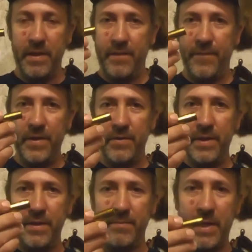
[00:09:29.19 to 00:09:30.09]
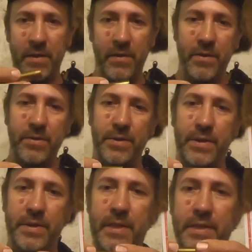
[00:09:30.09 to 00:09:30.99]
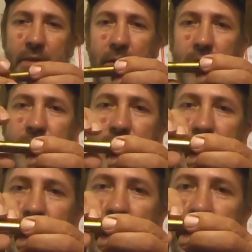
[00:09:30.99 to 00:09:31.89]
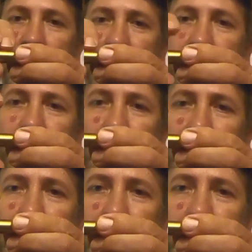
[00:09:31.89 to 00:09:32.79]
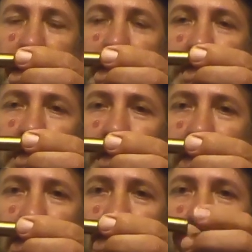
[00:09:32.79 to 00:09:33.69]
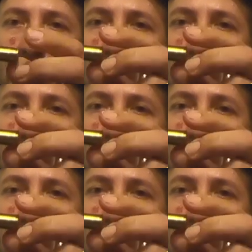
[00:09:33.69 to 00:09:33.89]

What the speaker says: if you know anything about cartridges, this cartridge is supposed to expand out against the barrel,